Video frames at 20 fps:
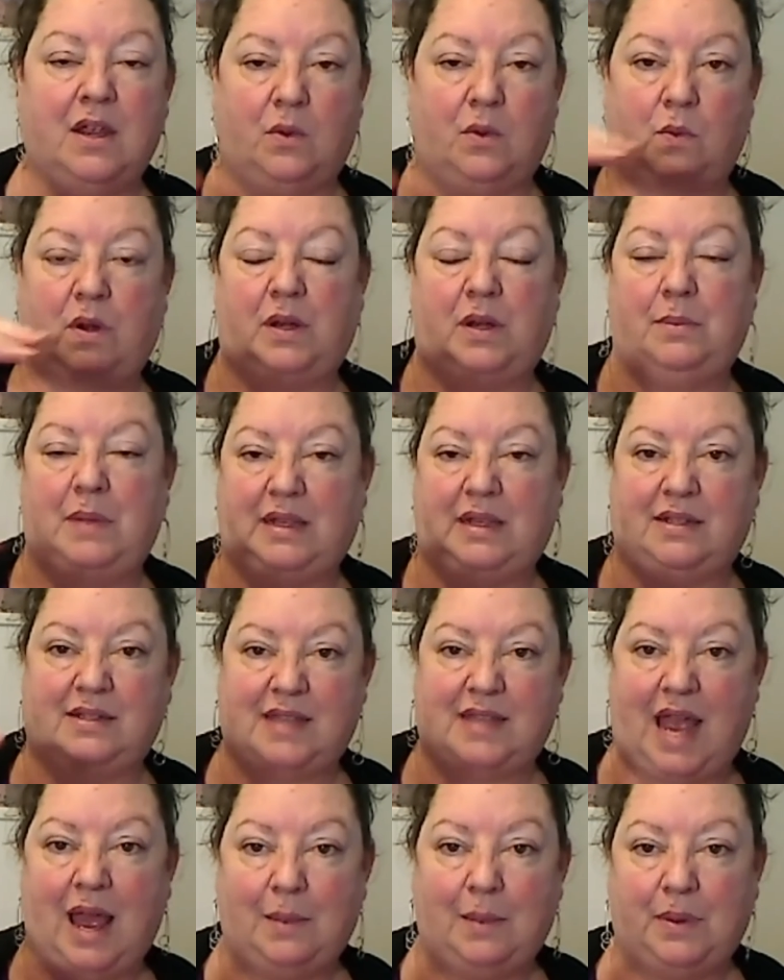We're going to make this
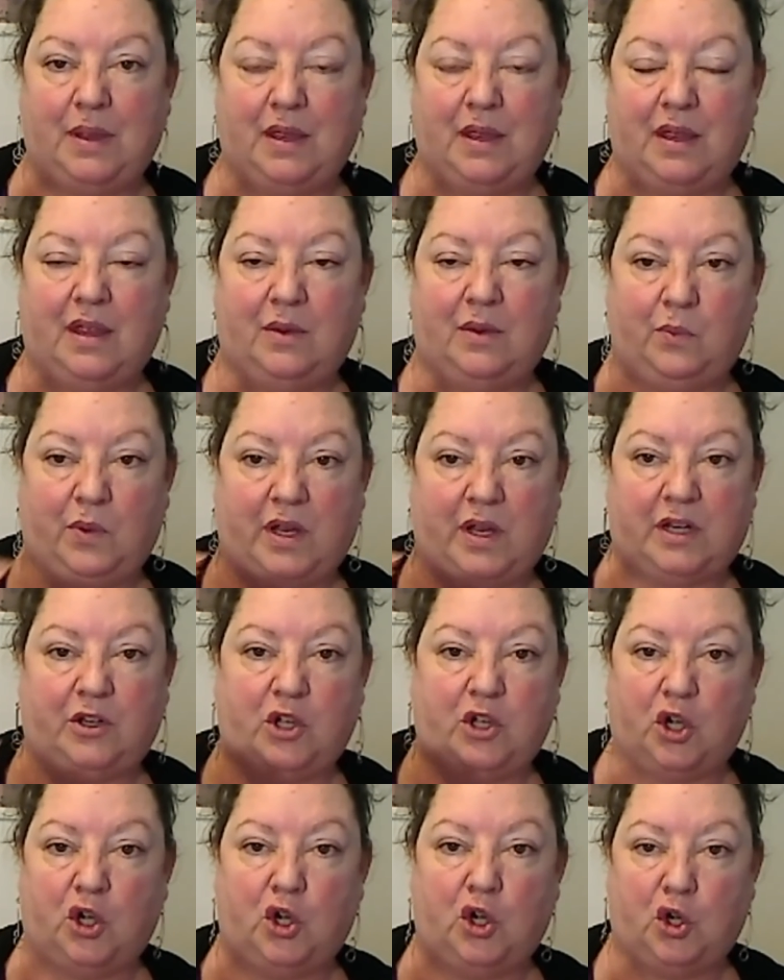happen. We're going to
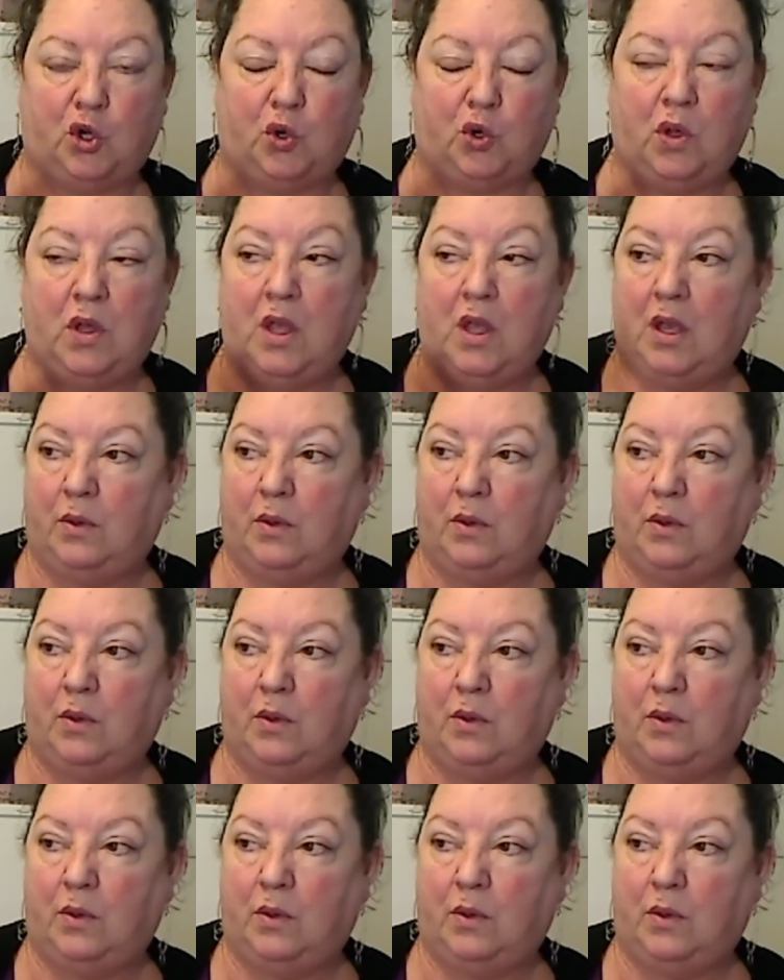go.